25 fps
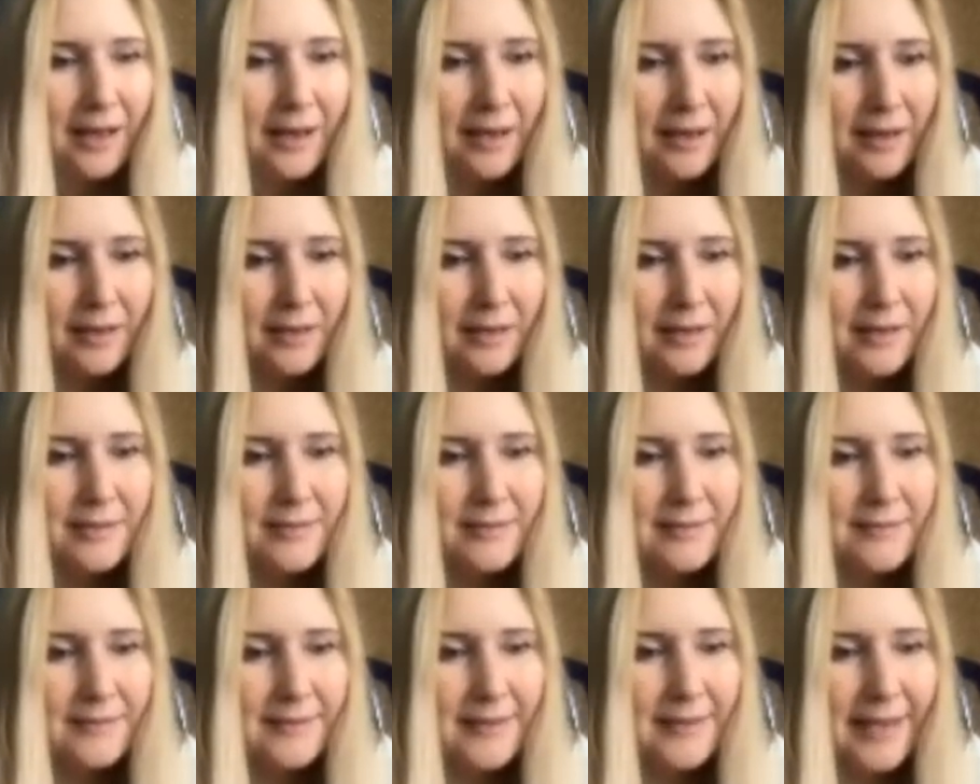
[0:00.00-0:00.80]

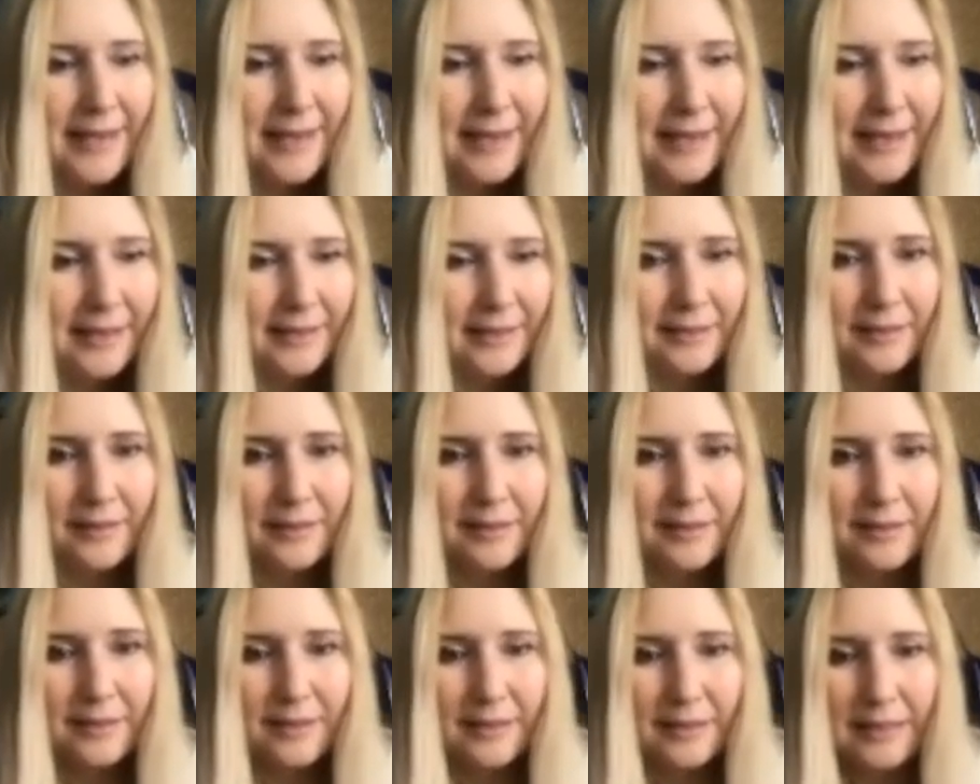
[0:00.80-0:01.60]

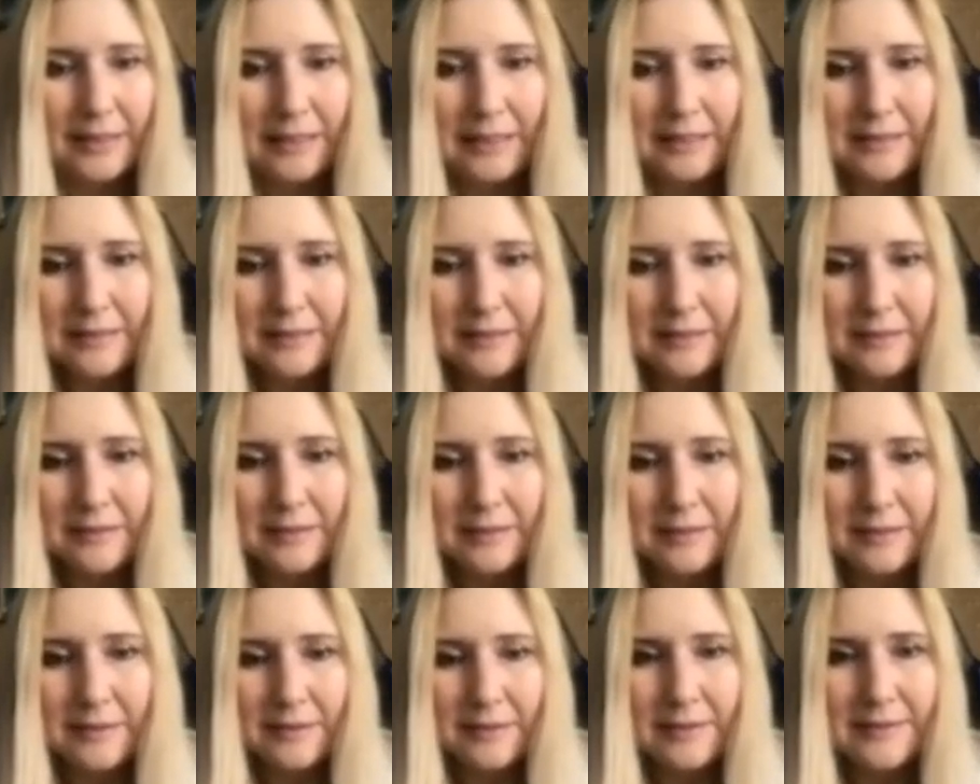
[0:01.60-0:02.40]
Then in